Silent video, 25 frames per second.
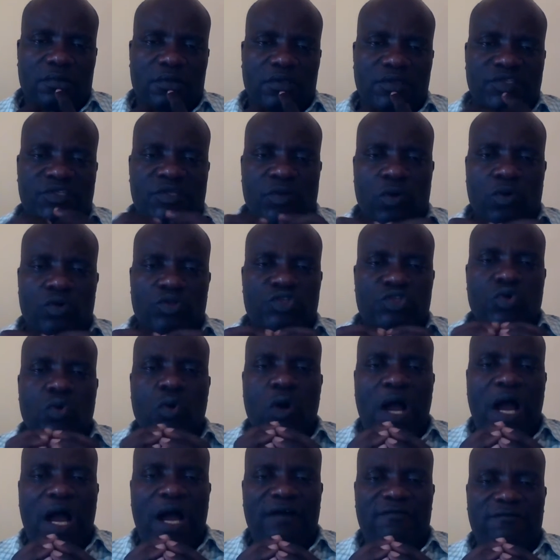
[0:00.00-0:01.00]
So to
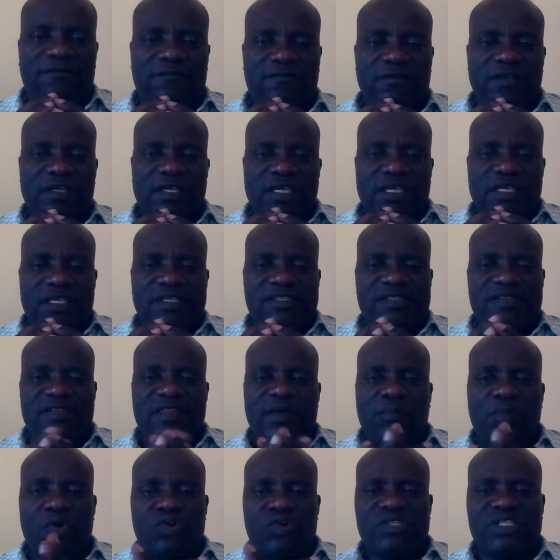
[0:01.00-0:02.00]
have is
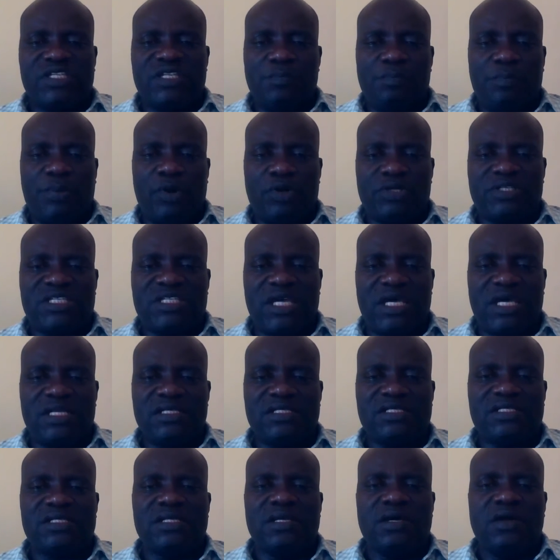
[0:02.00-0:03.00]
the most
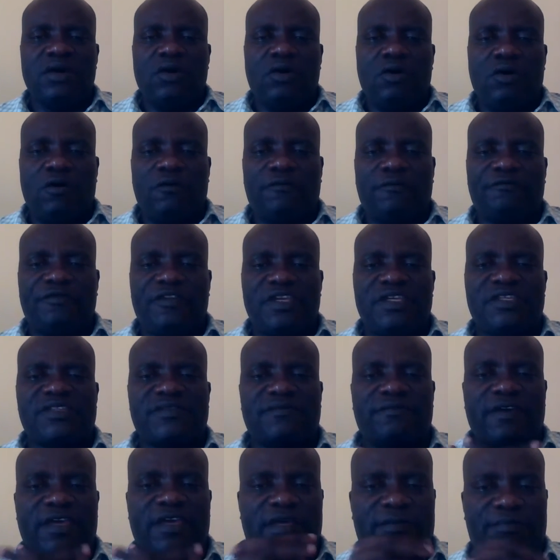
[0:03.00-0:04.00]
important of these
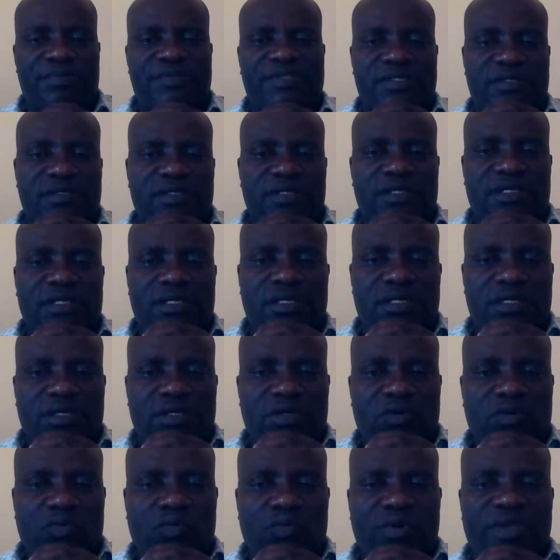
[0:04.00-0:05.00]
verbs.
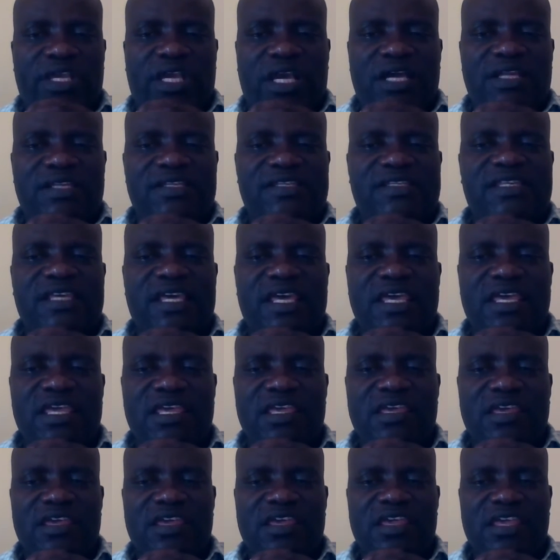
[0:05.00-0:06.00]
We can
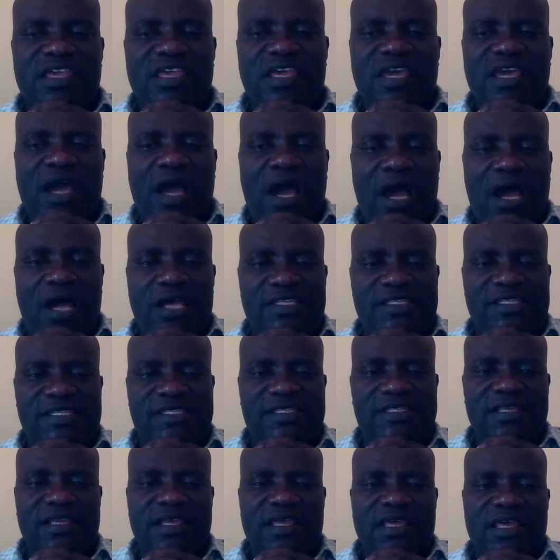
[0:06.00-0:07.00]
say he
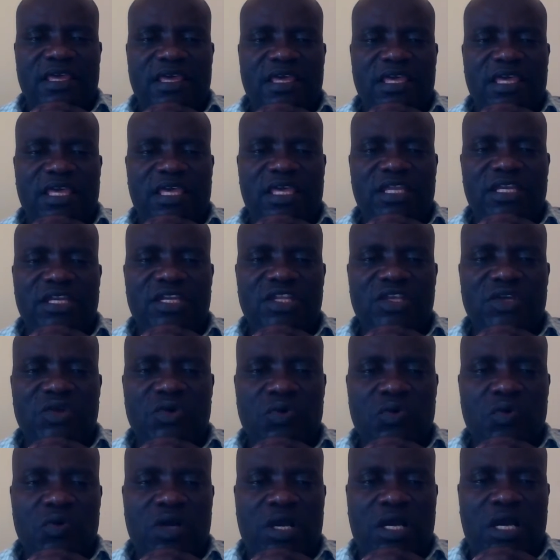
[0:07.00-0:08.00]
has a
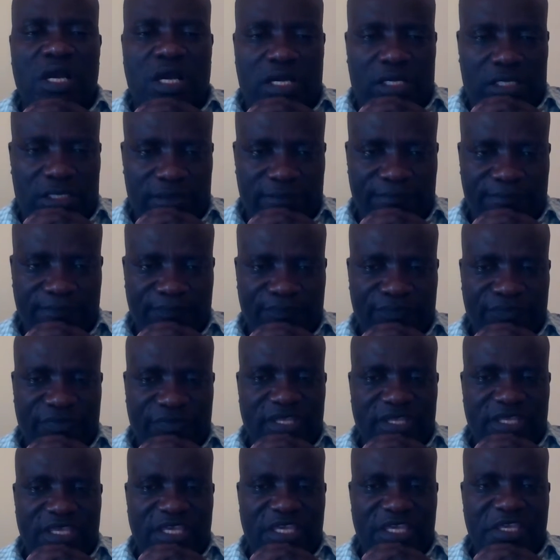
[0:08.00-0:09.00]
new car.
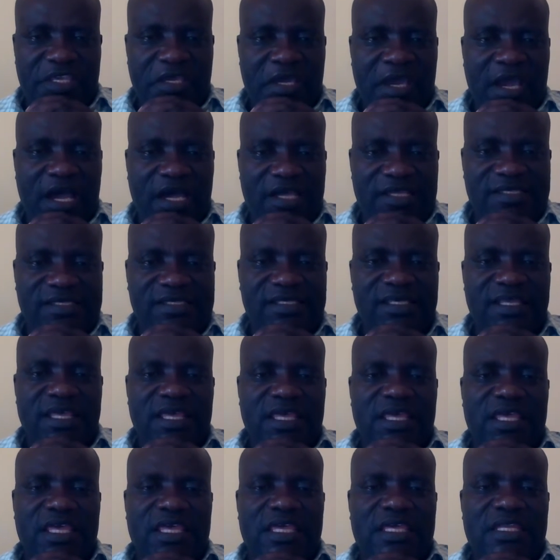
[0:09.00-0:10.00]
He has
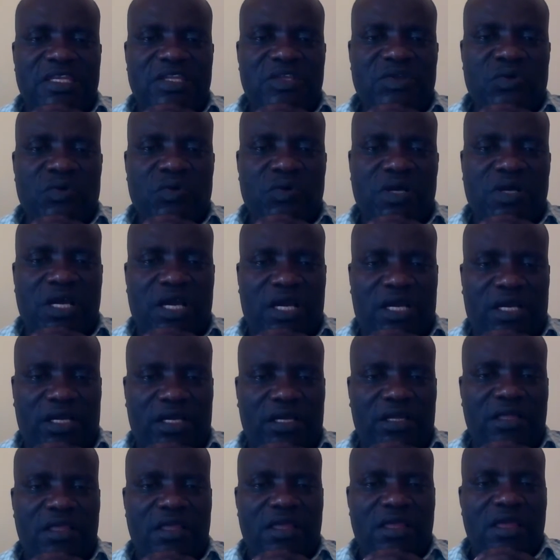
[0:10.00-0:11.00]
a new car.
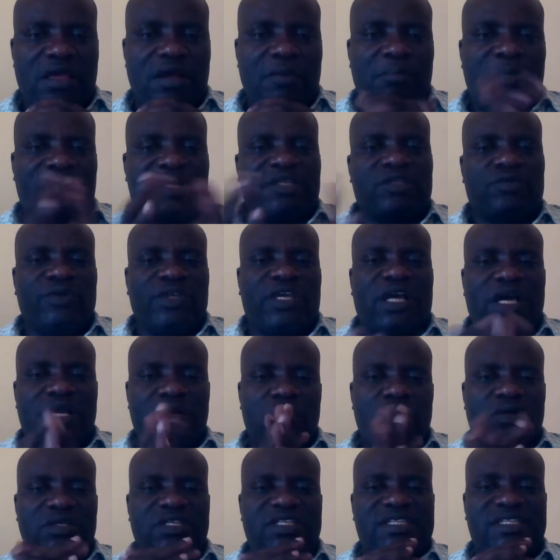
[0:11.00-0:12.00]
But we
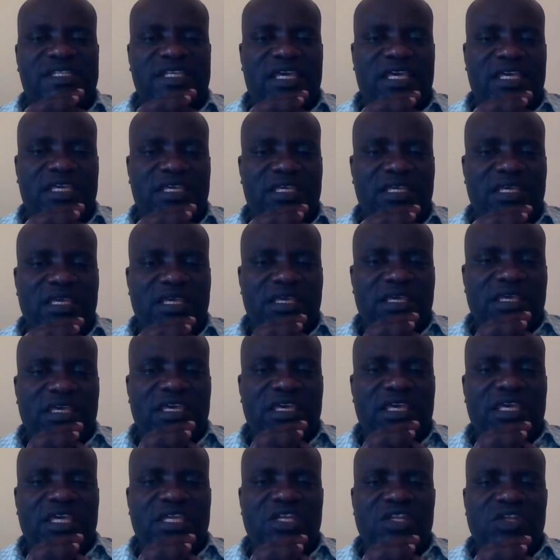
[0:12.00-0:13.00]
cannot say
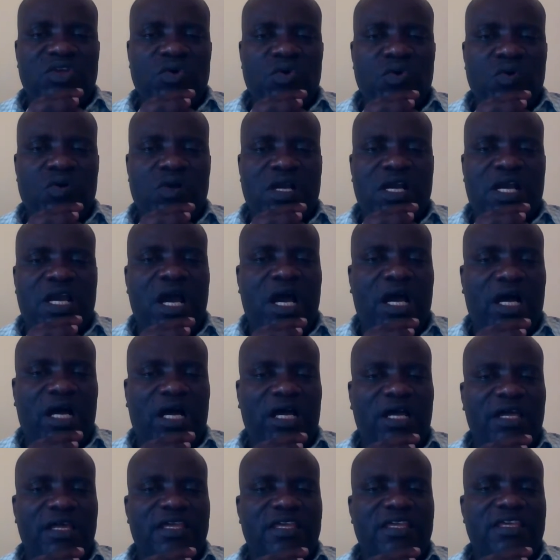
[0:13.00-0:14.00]
a new
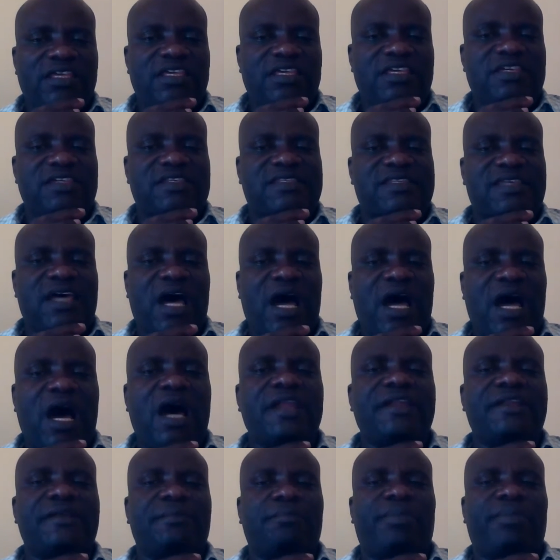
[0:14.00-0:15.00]
car is
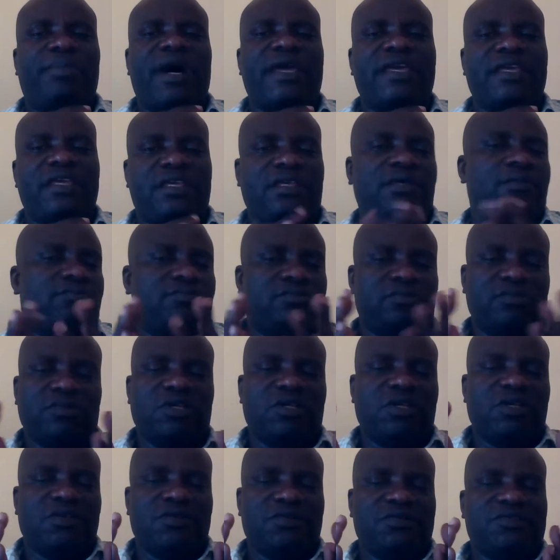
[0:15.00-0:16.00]
had by him.
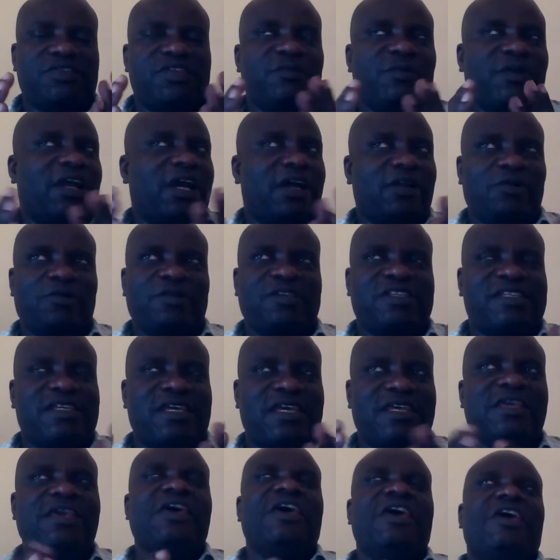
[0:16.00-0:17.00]
You see, we cannot
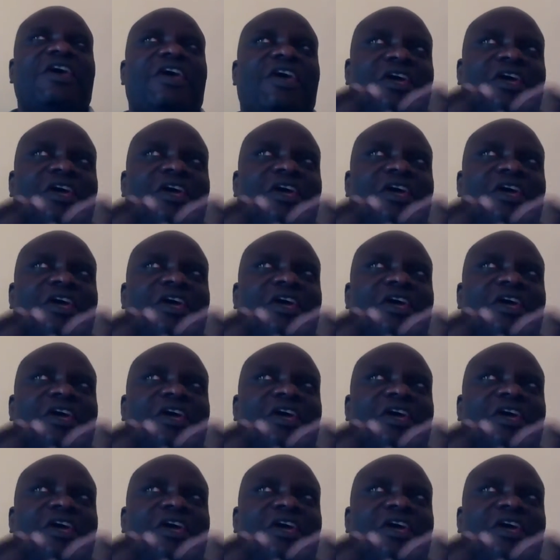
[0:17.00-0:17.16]
say